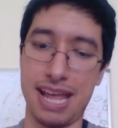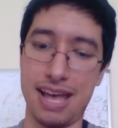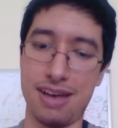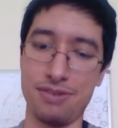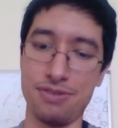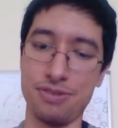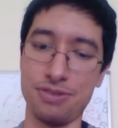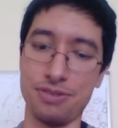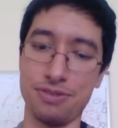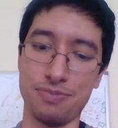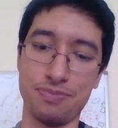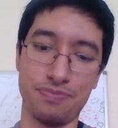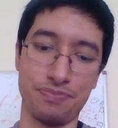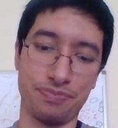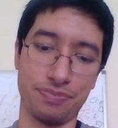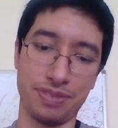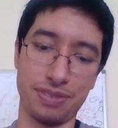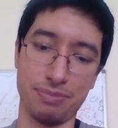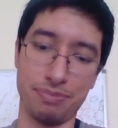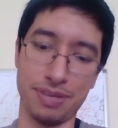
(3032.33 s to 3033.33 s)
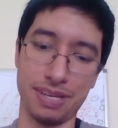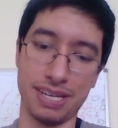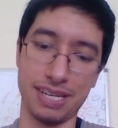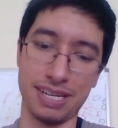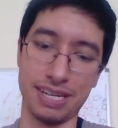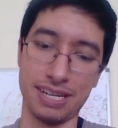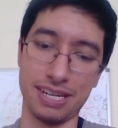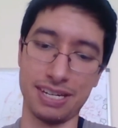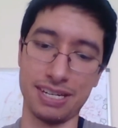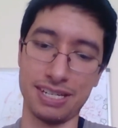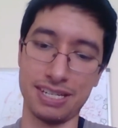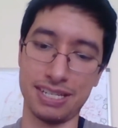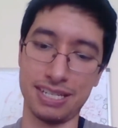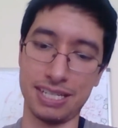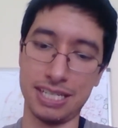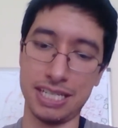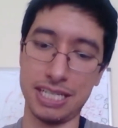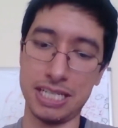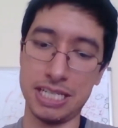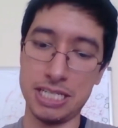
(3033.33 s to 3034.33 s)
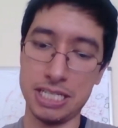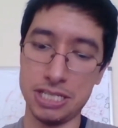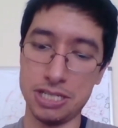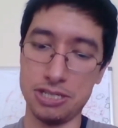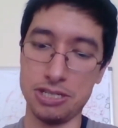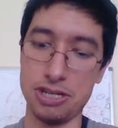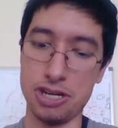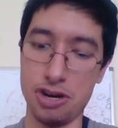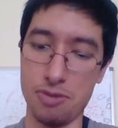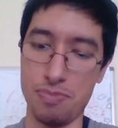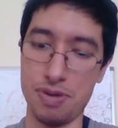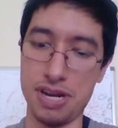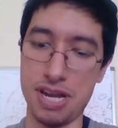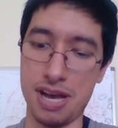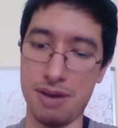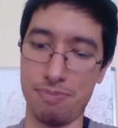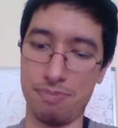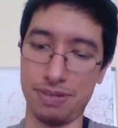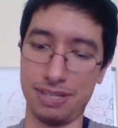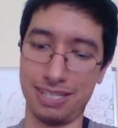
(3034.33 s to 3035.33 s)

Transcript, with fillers: Houndoom to be in here. Open up.